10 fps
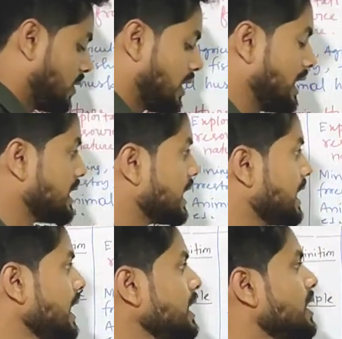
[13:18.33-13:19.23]
only
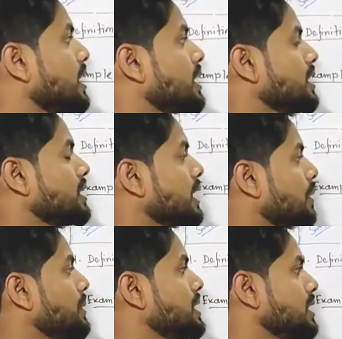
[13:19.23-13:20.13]
generate
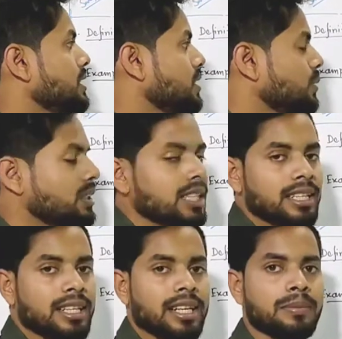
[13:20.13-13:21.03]
services. Which are
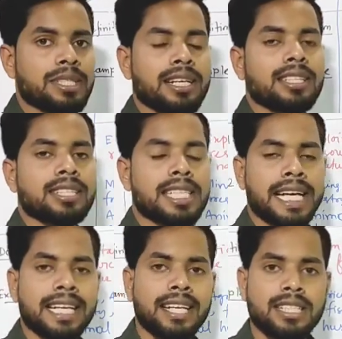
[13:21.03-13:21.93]
the comes under the
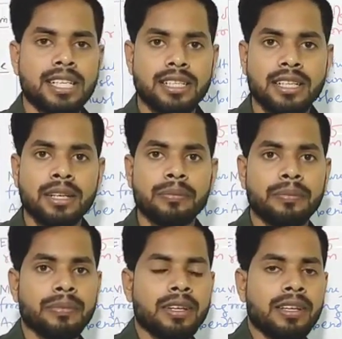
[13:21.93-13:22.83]
secondary sector?
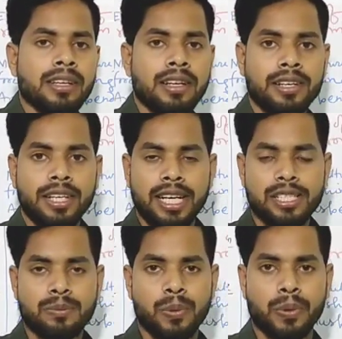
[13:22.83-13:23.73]

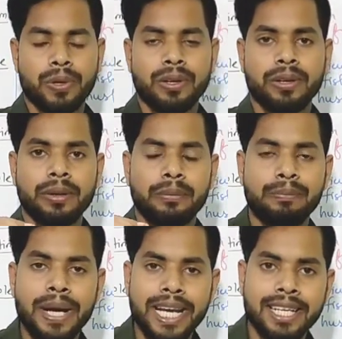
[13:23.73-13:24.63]
Transport,
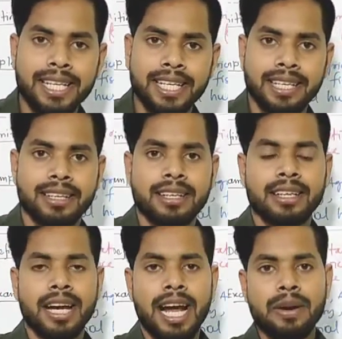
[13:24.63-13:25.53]
banking,
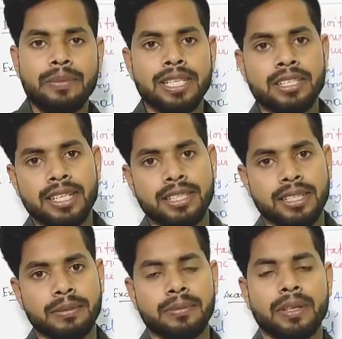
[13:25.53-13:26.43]

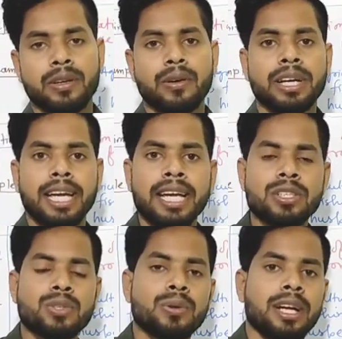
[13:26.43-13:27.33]
administrative, okay,
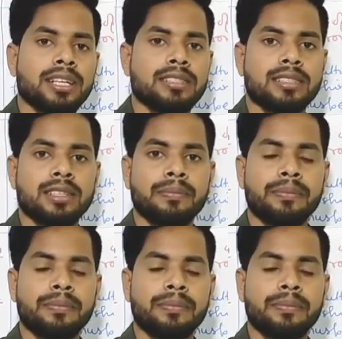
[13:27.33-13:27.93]
insurance,